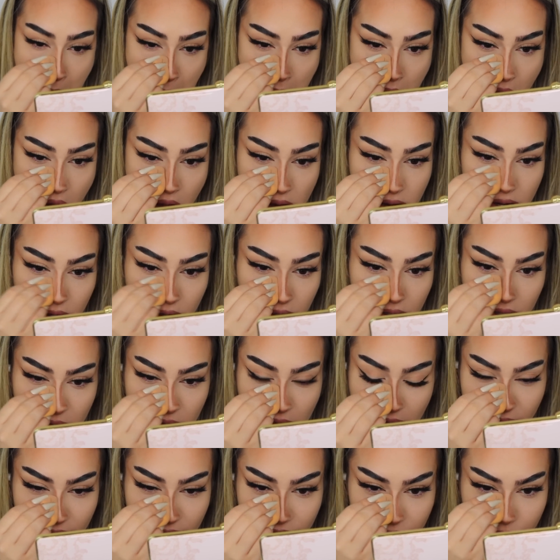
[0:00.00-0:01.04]

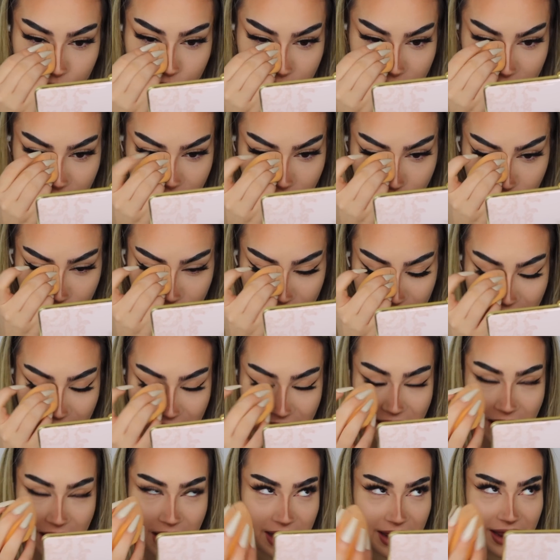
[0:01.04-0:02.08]

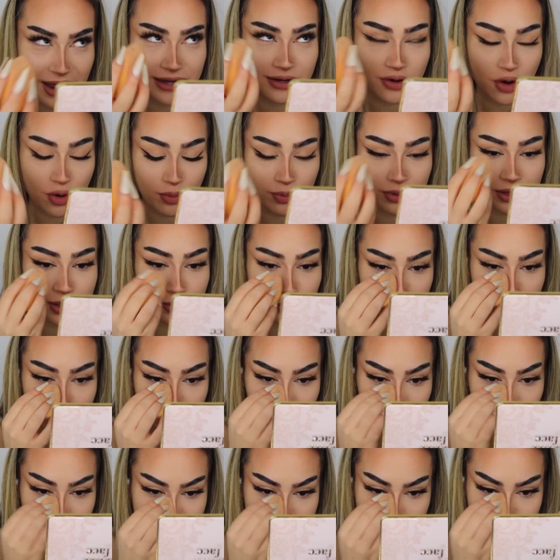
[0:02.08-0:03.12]
I normally would
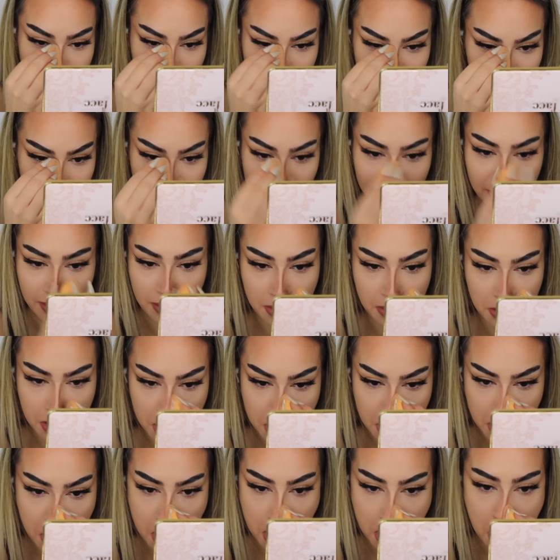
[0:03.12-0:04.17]
never explain it, you know.
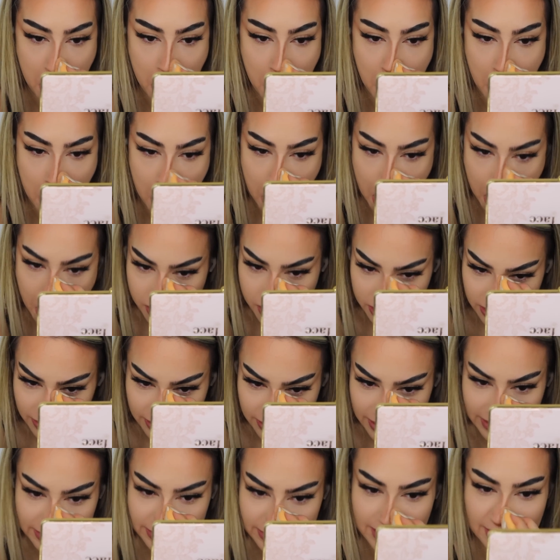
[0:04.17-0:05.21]
So
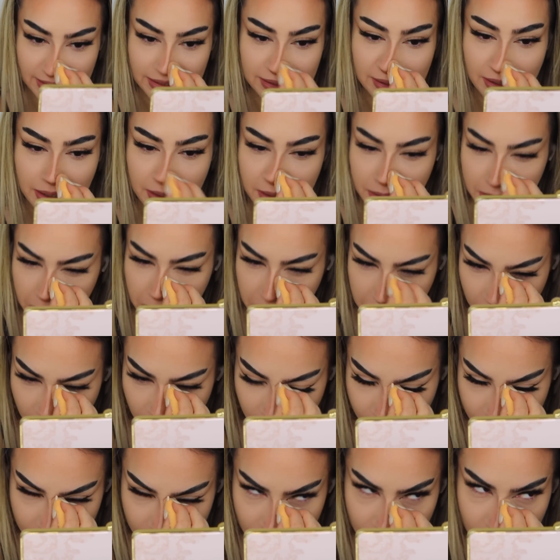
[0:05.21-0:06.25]
that's like not a
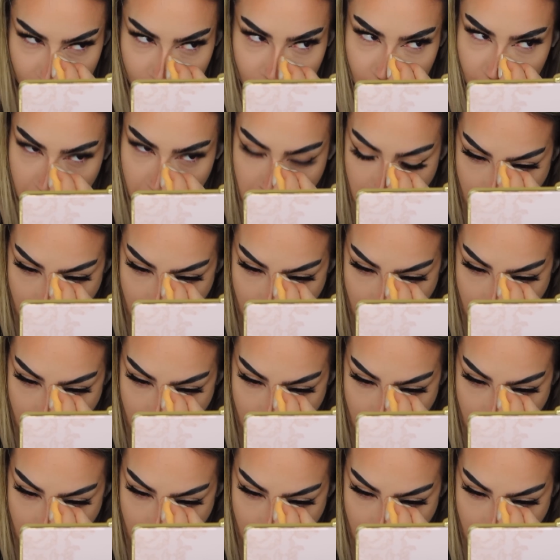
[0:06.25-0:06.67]
common